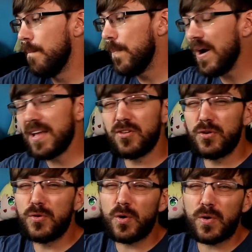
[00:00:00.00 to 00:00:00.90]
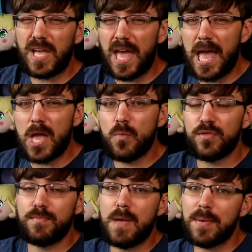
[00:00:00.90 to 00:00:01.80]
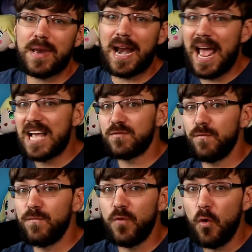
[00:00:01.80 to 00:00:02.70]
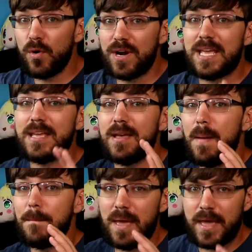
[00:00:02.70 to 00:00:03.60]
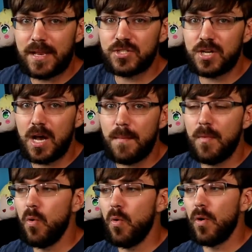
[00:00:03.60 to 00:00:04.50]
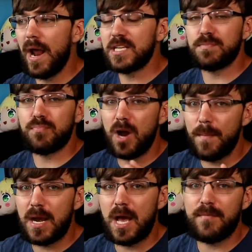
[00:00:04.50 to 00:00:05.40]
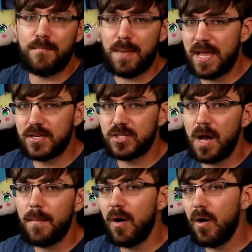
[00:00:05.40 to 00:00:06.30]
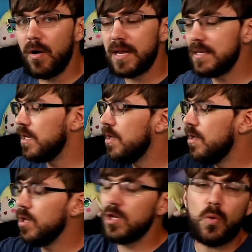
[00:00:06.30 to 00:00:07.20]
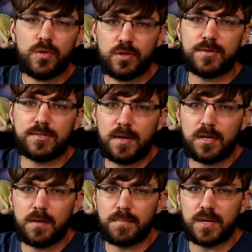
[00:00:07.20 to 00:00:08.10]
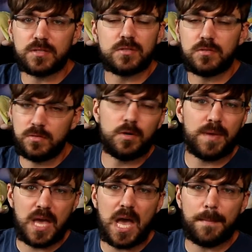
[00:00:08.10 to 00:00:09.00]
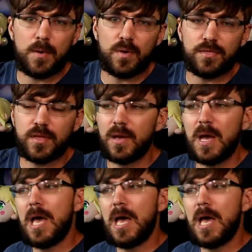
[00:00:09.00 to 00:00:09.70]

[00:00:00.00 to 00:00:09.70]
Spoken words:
but you're okay with maybe not as forwarding paint job or as prominent of a paint job on it, go with Good Small Companies. You'll be happy with it.